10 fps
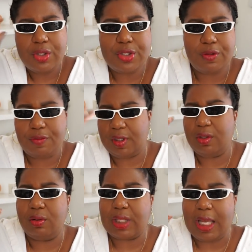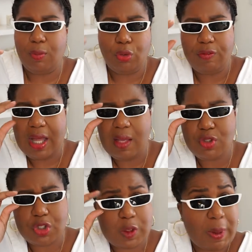Do you feel like pool vibes
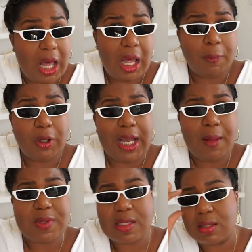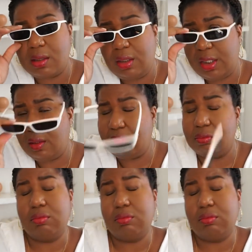or spa perhaps, you know?